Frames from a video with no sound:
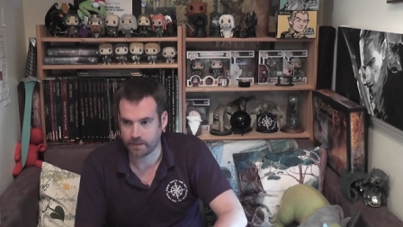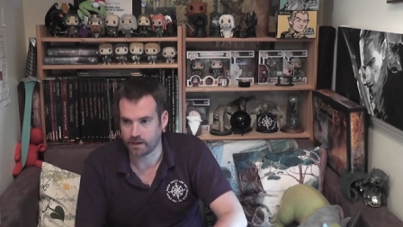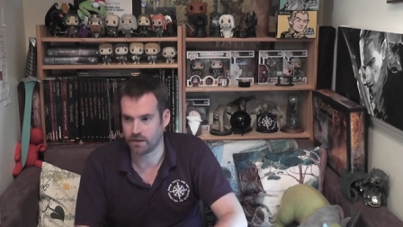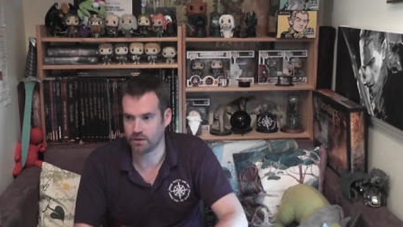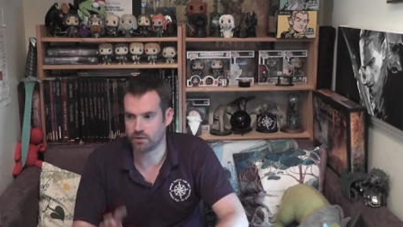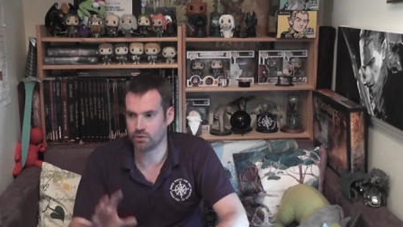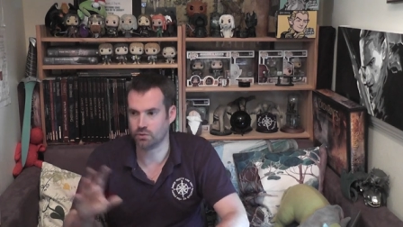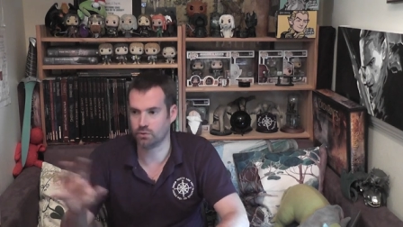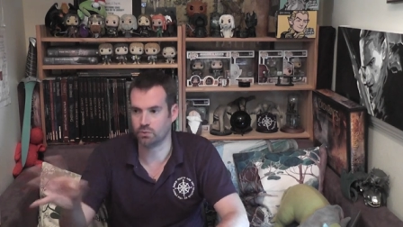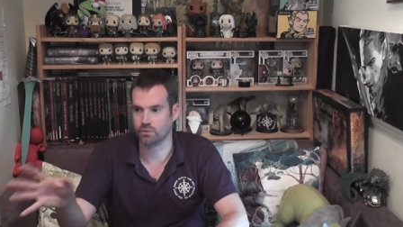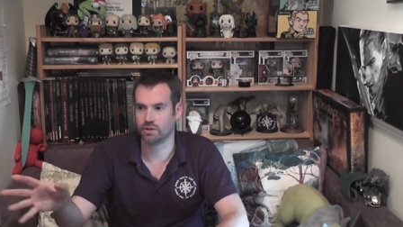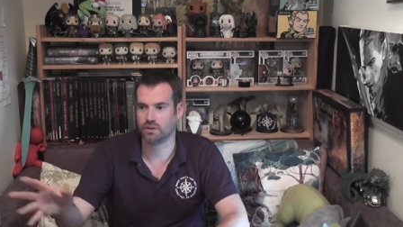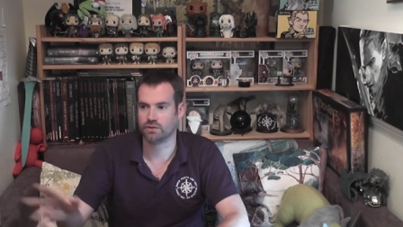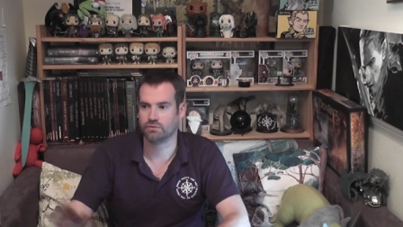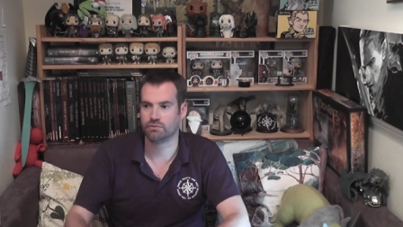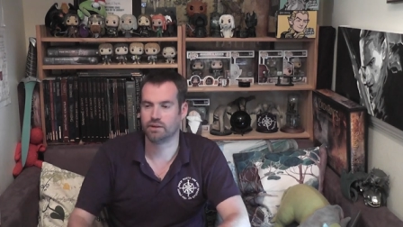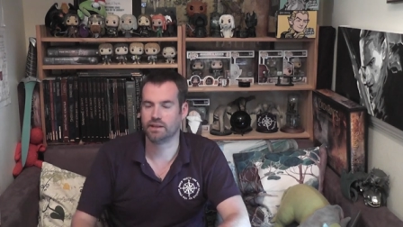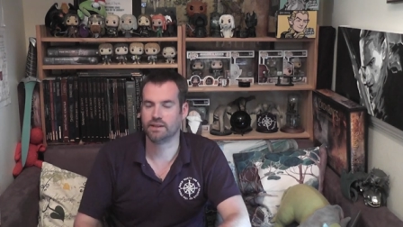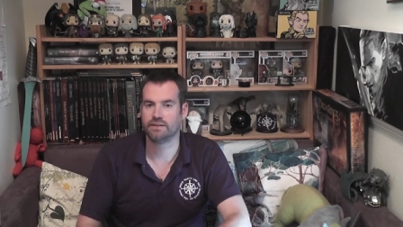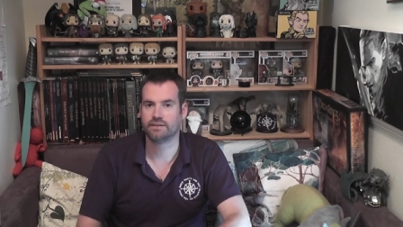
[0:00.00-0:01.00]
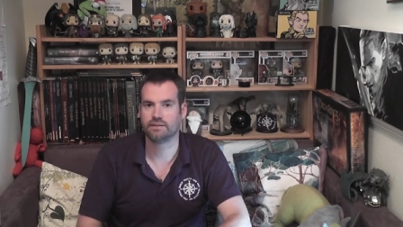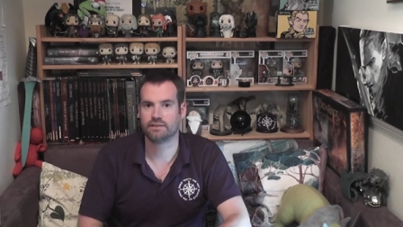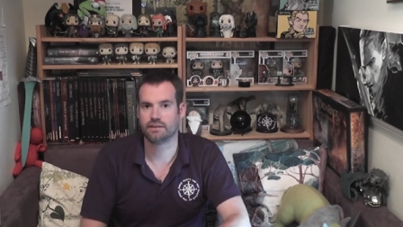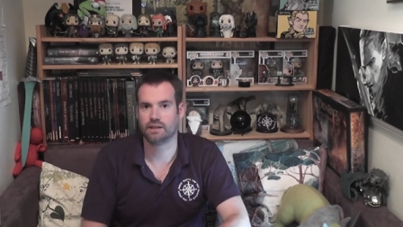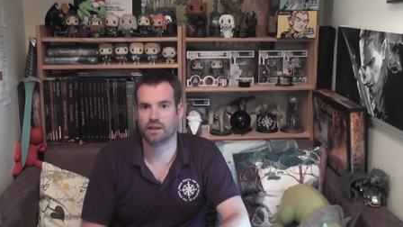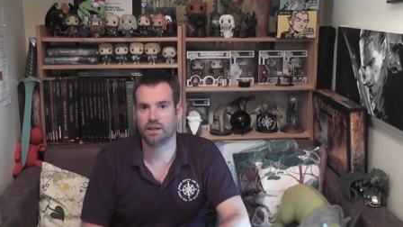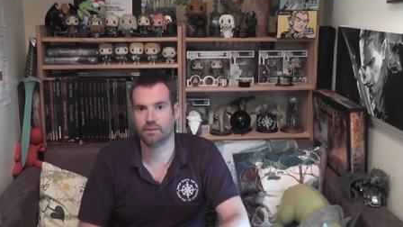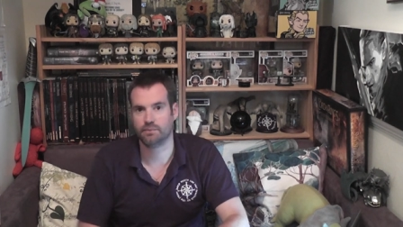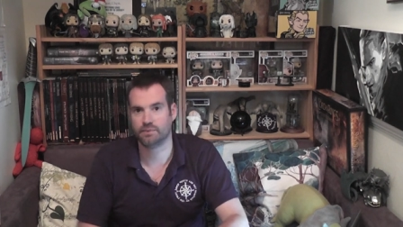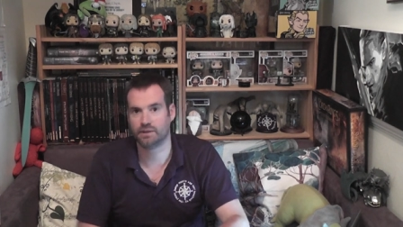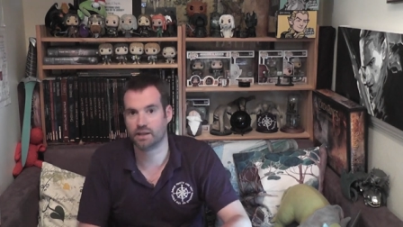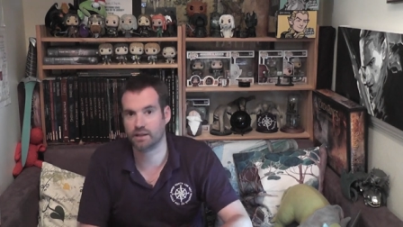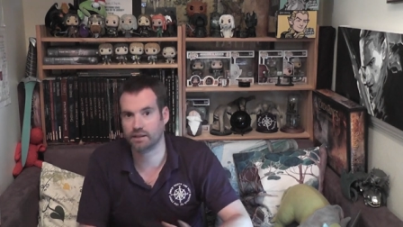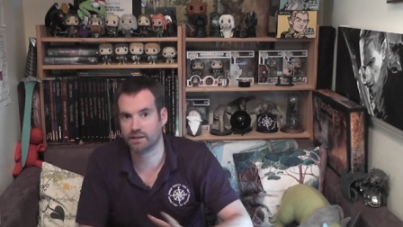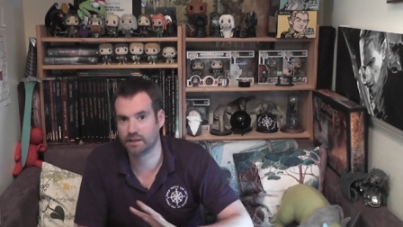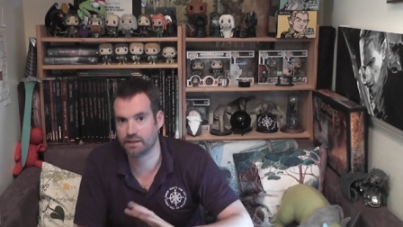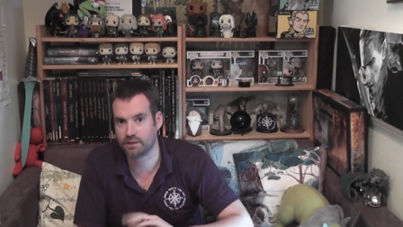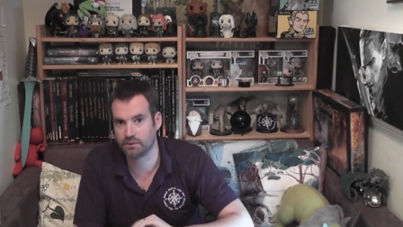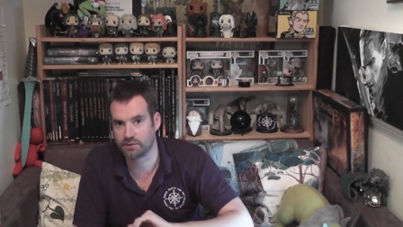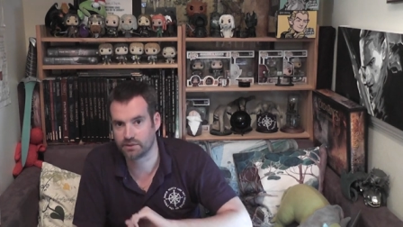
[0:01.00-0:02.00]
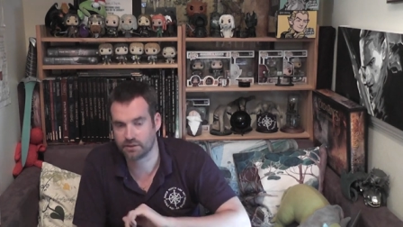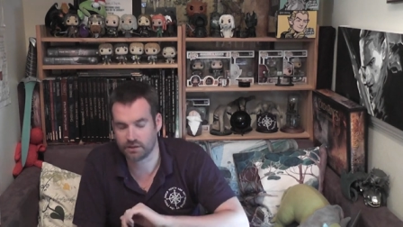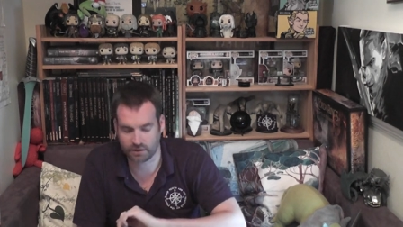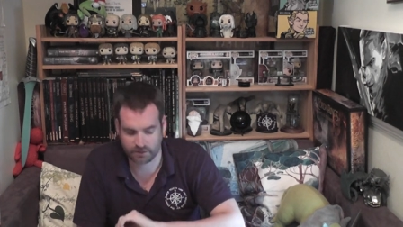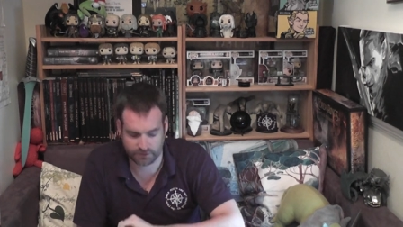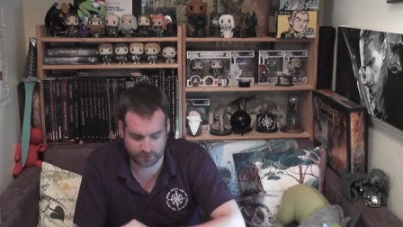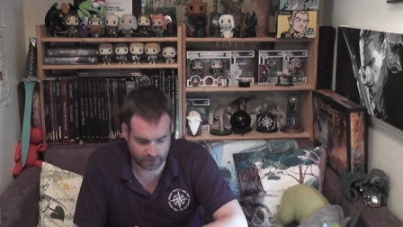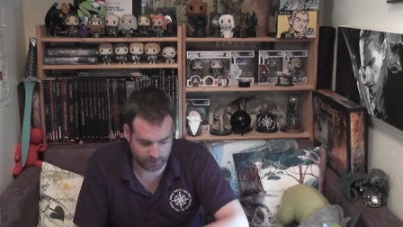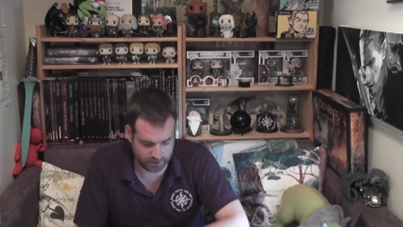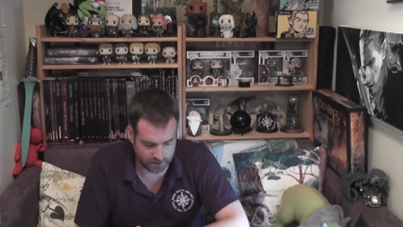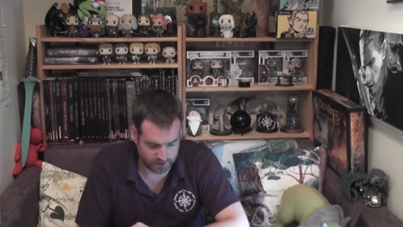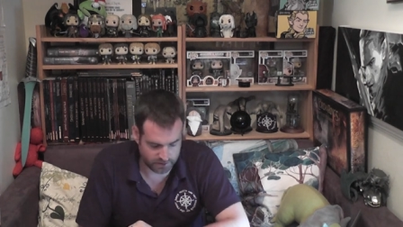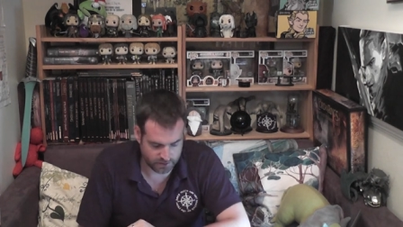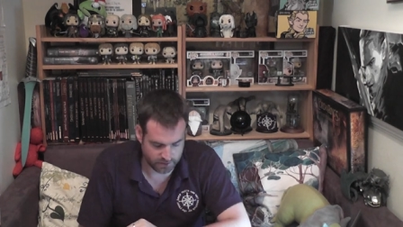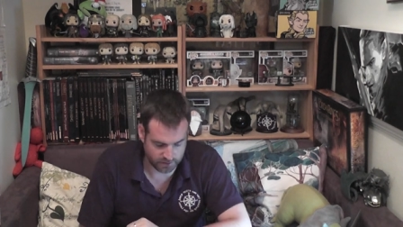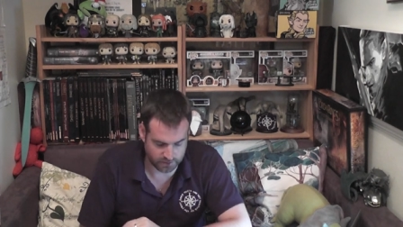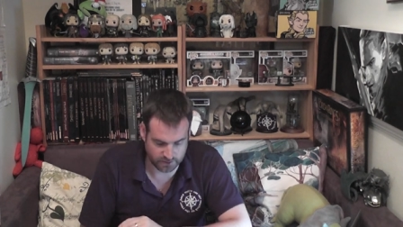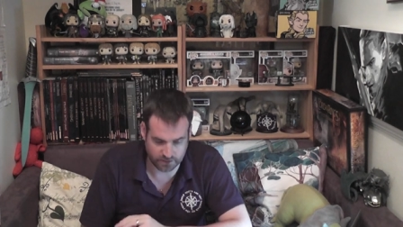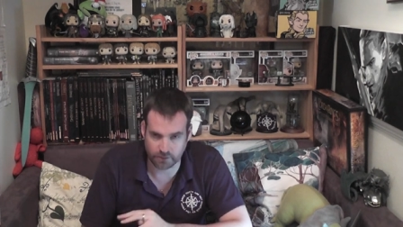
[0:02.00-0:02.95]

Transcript: and I got all those reds um, done, and there was a nice variation.